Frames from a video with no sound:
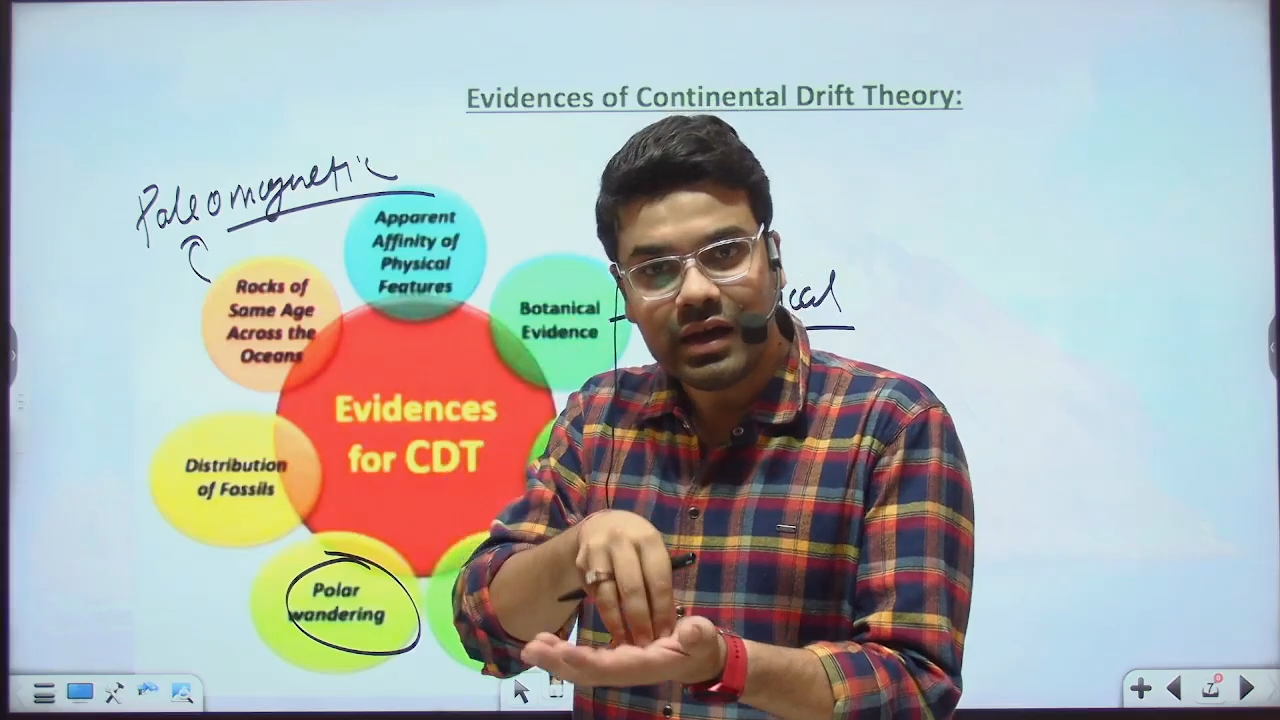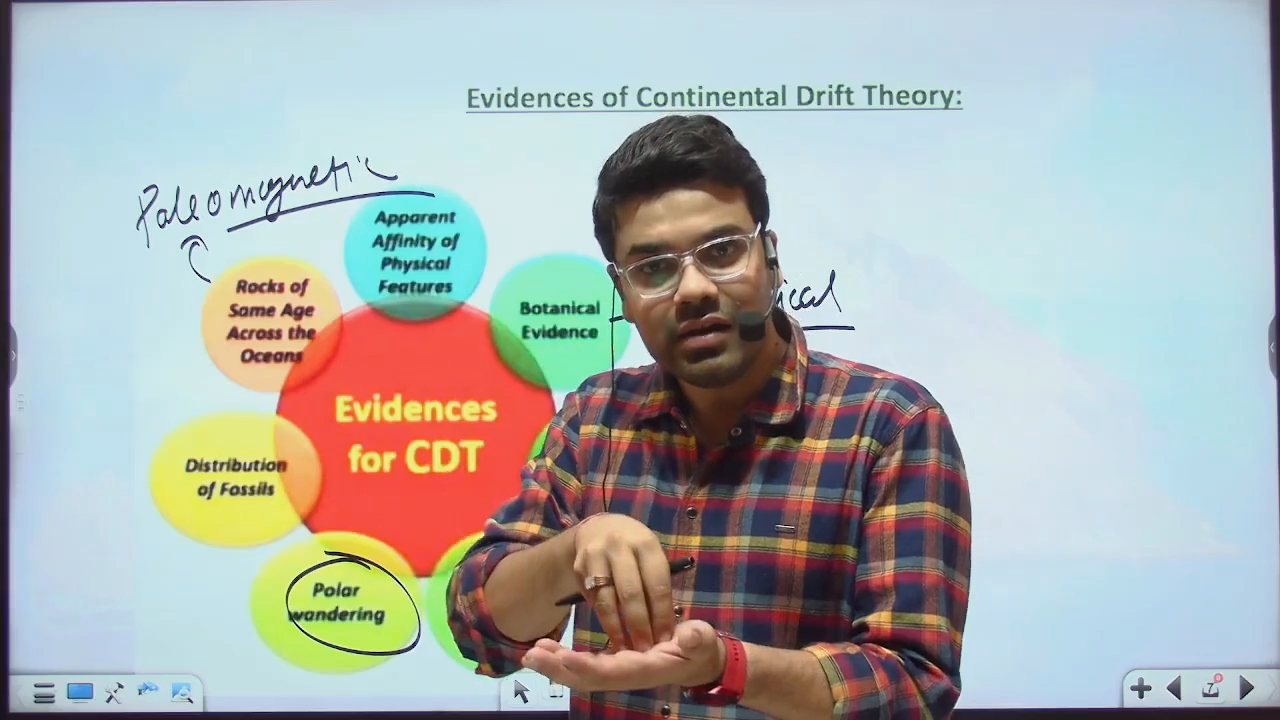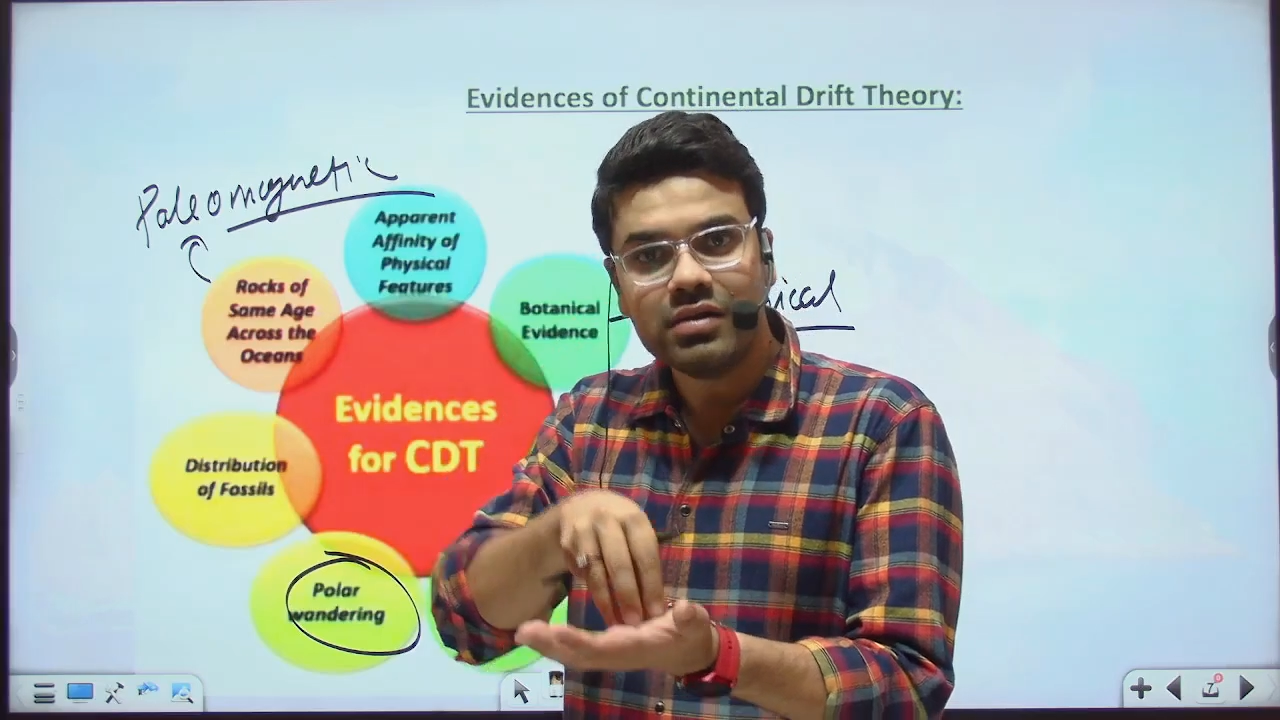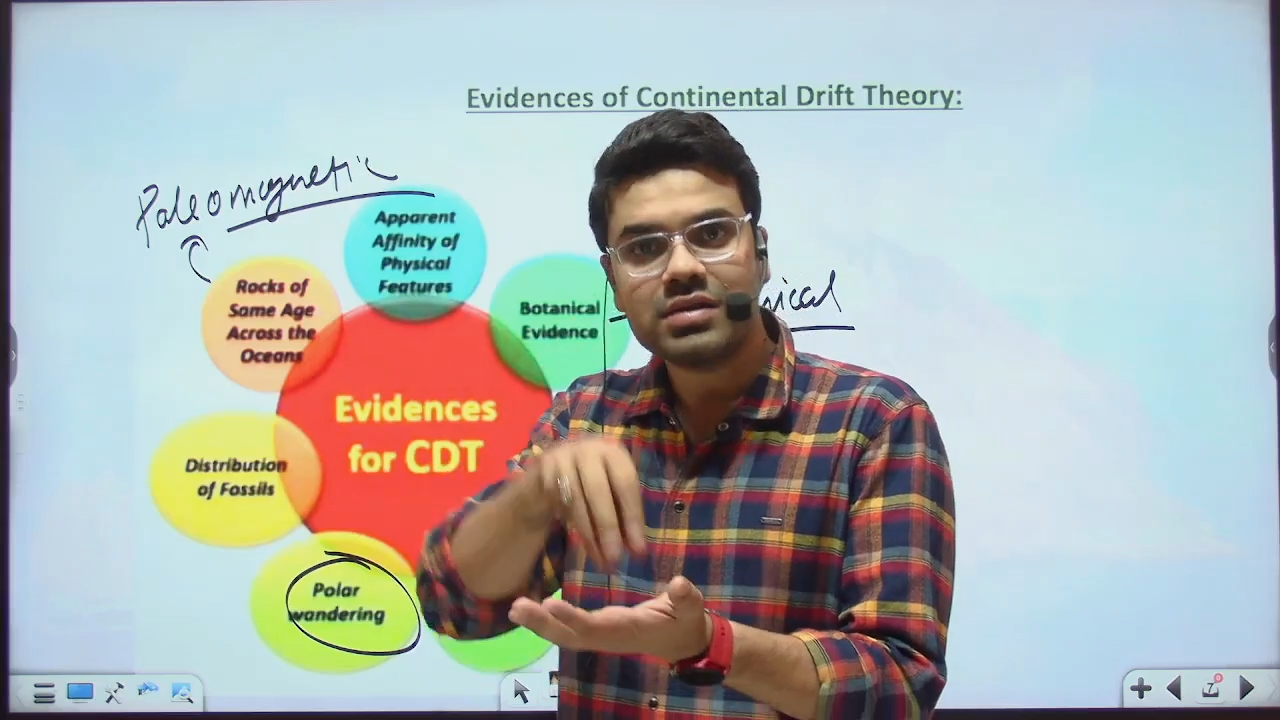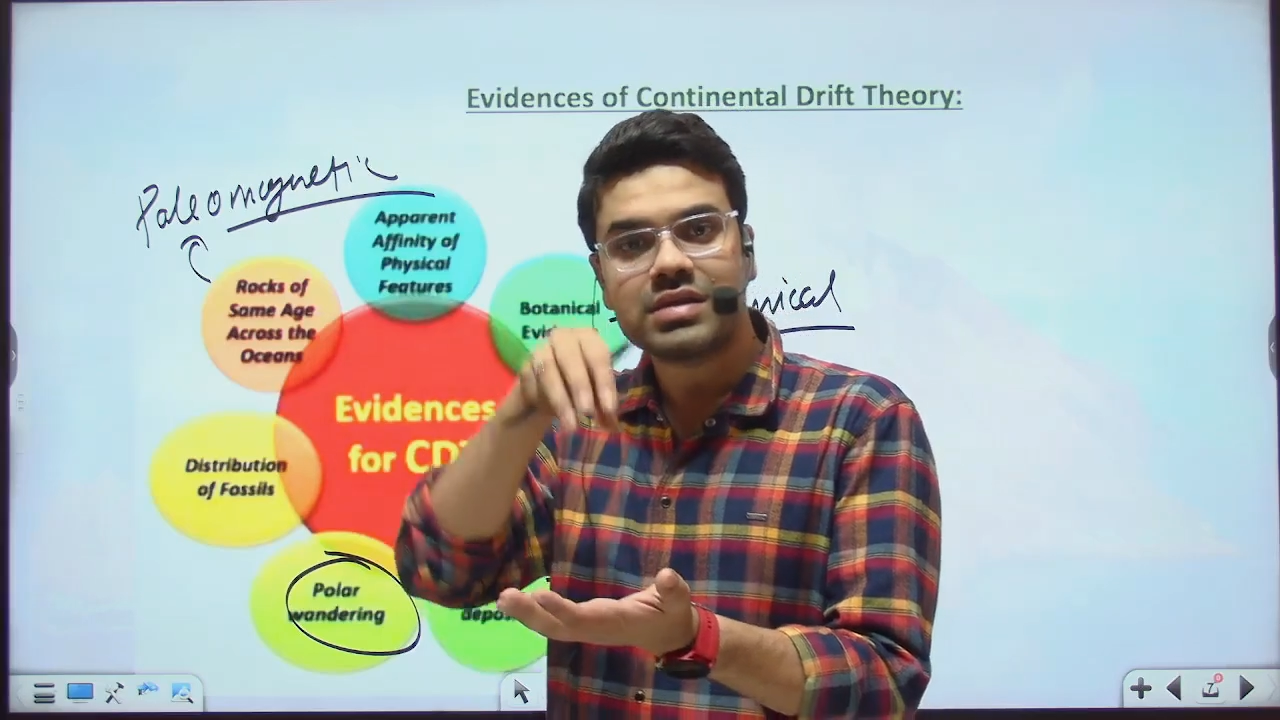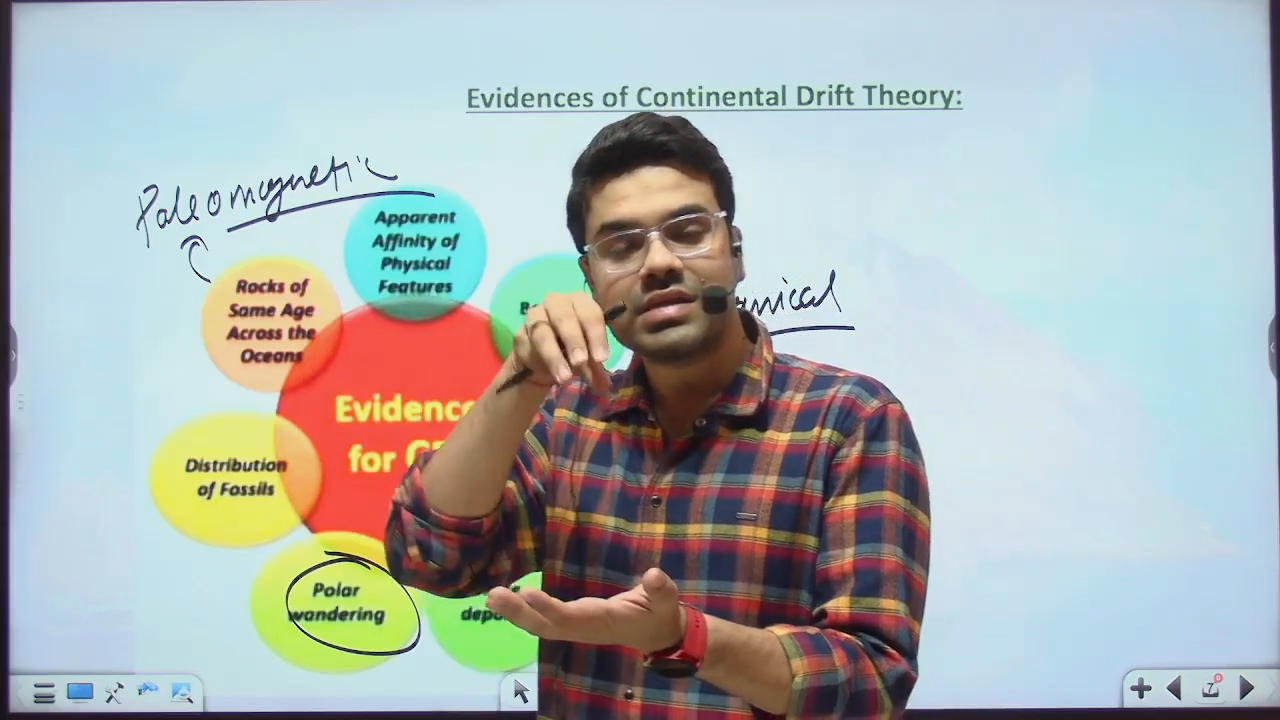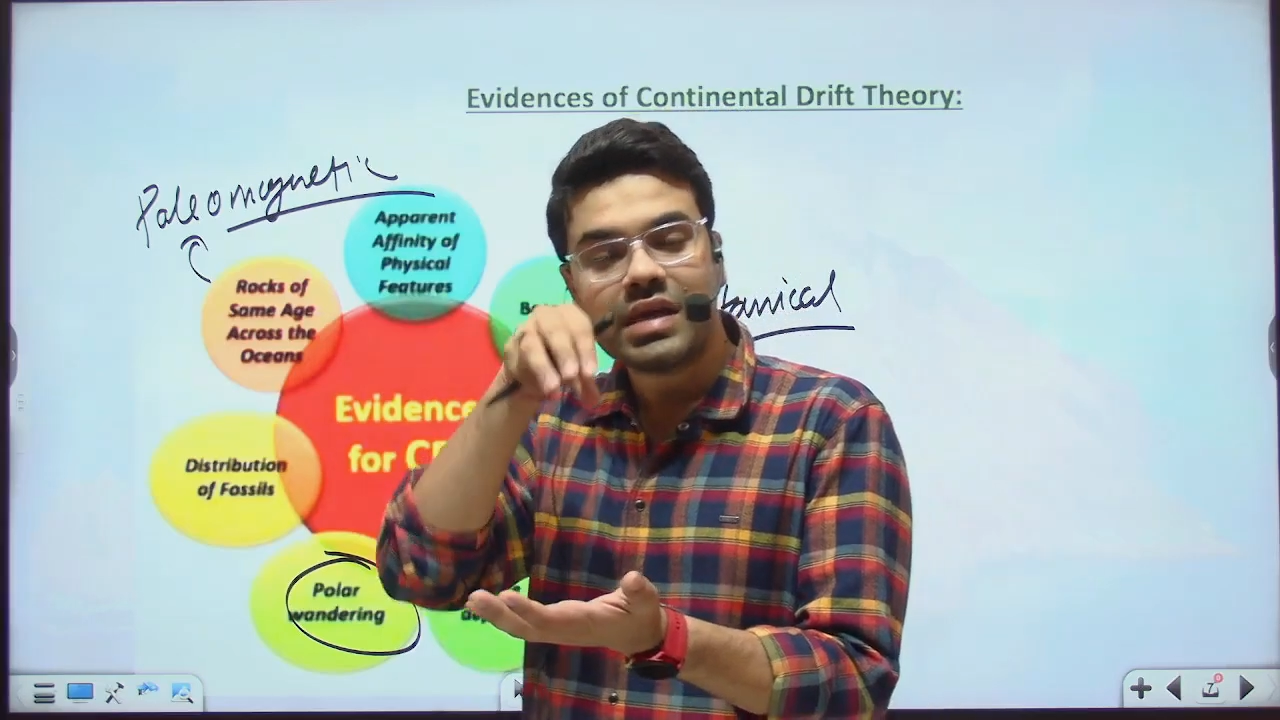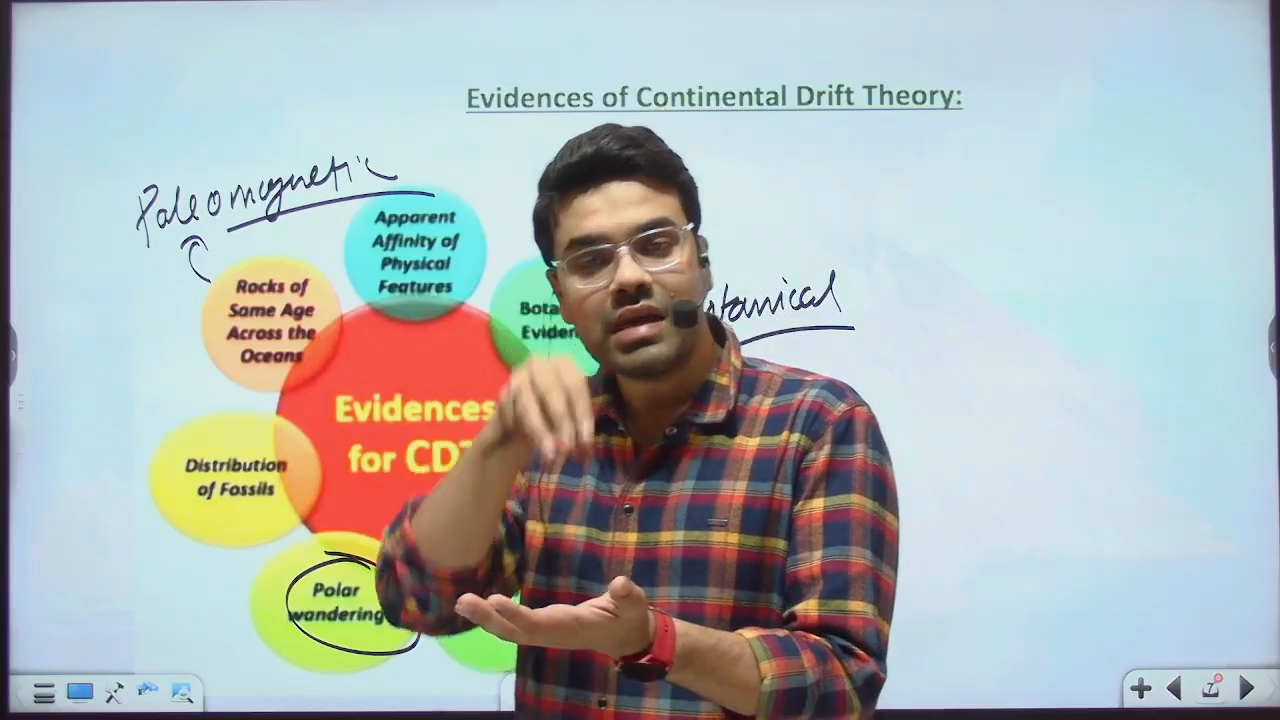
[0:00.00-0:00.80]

the same